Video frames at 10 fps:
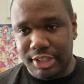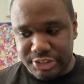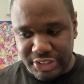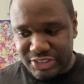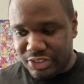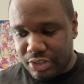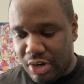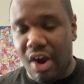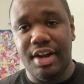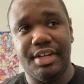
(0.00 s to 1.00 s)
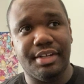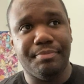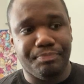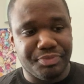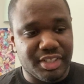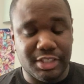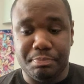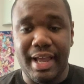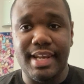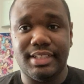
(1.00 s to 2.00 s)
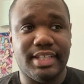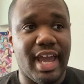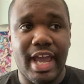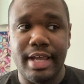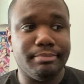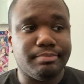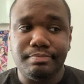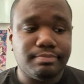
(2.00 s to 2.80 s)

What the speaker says: Just guarding, just playing his game